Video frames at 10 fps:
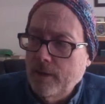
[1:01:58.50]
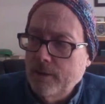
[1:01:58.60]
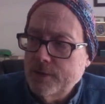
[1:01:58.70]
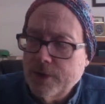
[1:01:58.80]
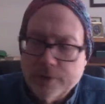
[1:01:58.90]

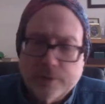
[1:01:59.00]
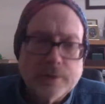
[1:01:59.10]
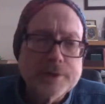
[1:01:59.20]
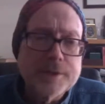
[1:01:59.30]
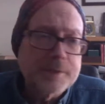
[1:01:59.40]

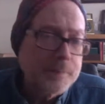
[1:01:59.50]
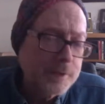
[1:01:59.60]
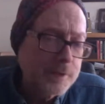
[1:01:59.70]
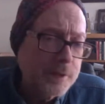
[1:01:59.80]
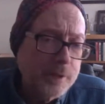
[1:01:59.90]
Generally
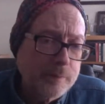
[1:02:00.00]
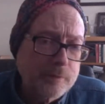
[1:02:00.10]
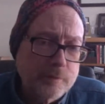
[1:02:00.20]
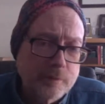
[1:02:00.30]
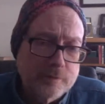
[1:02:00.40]
speaking, I
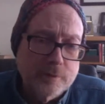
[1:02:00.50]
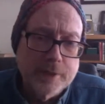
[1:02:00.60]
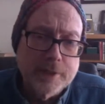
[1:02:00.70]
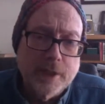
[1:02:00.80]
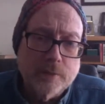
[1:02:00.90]
prefer
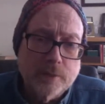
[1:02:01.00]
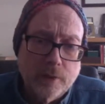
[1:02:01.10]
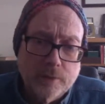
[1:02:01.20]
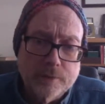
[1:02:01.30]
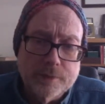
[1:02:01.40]
free
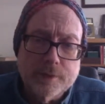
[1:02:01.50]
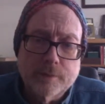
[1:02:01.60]
downloads